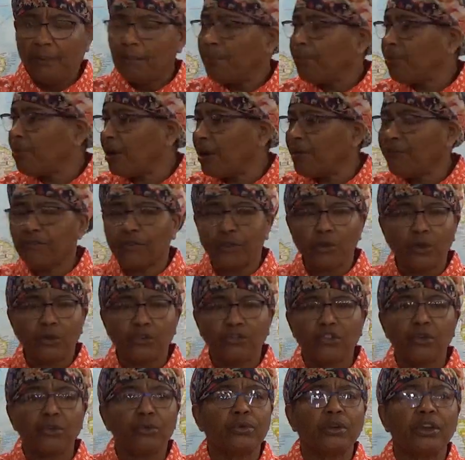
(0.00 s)
Pray for your
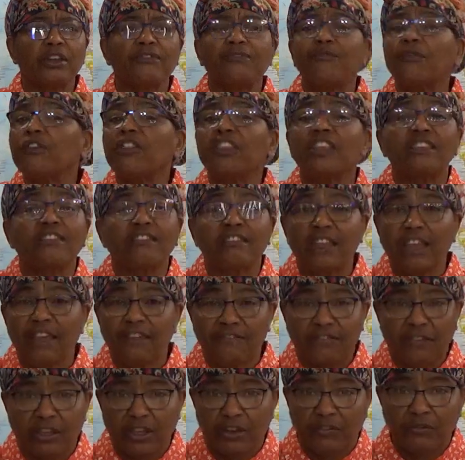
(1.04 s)
children, for the
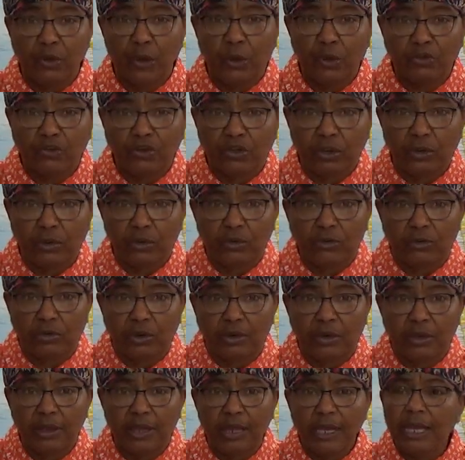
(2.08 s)
safety of your
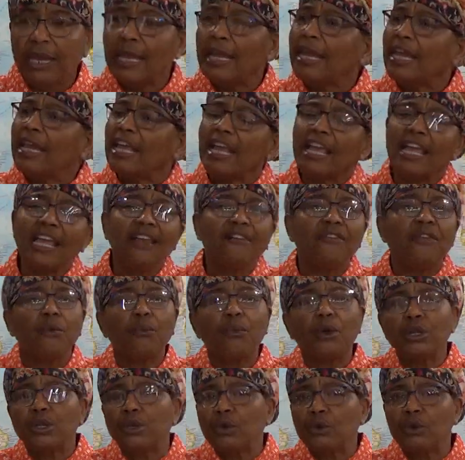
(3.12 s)
children. Even
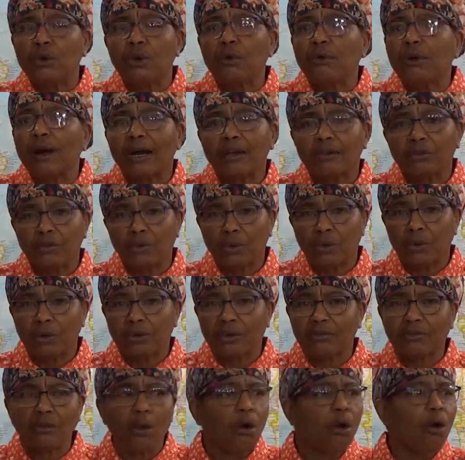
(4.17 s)
when you go
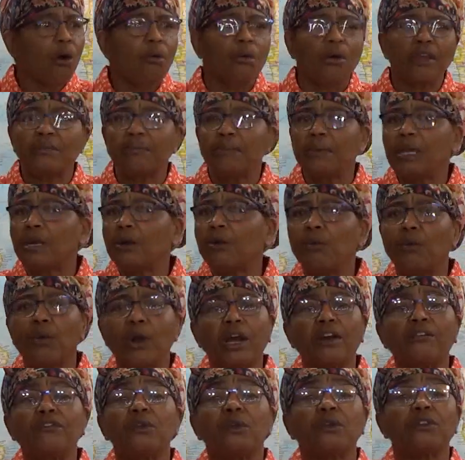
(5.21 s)
outdoors, always be
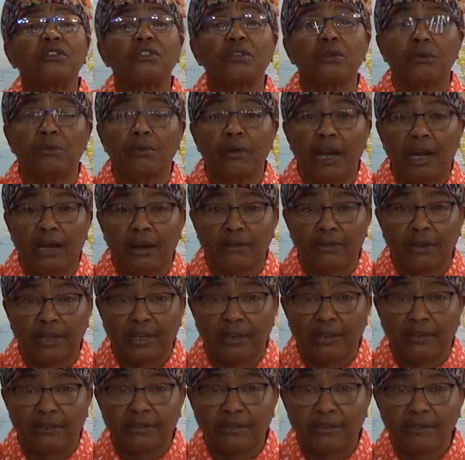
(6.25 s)
aware of your
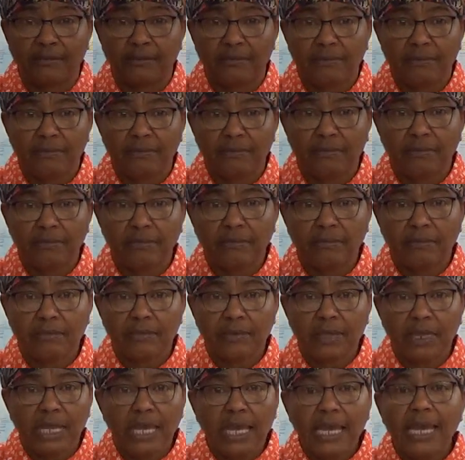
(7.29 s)
surroundings.
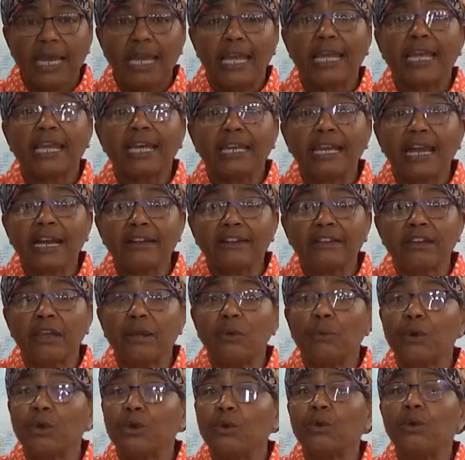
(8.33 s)
And can I tell
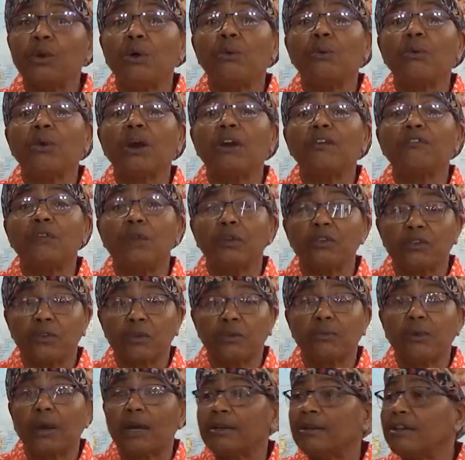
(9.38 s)
you, when you're aware of your
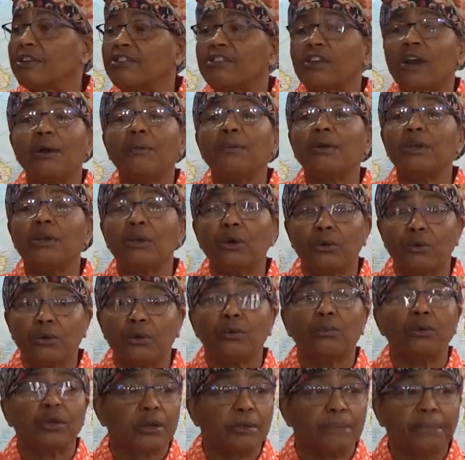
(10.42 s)
surroundings, Yah will know
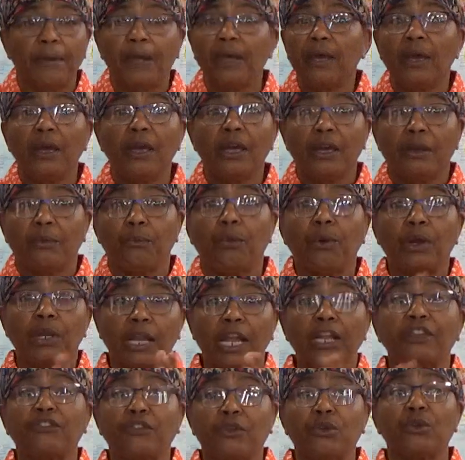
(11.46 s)
you want to, will
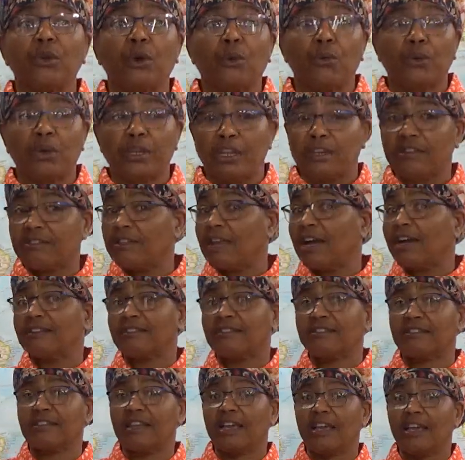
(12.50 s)
let you know when it's not
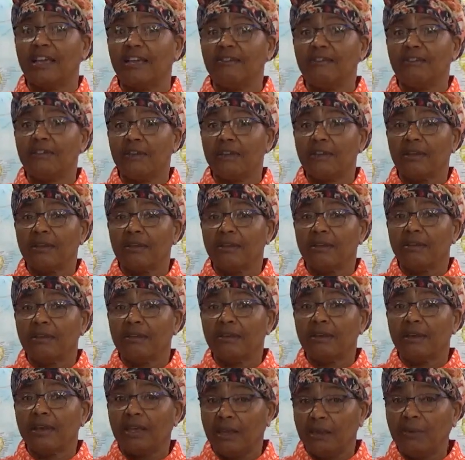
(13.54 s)
safe.
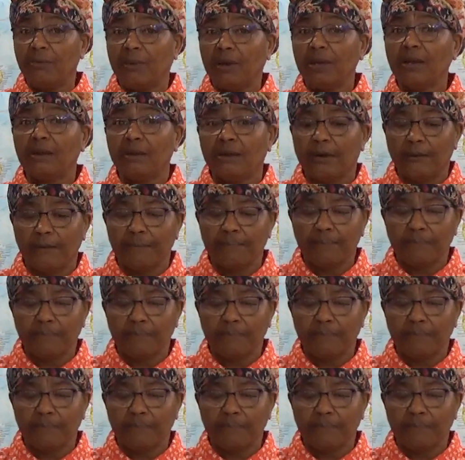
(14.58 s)
He will.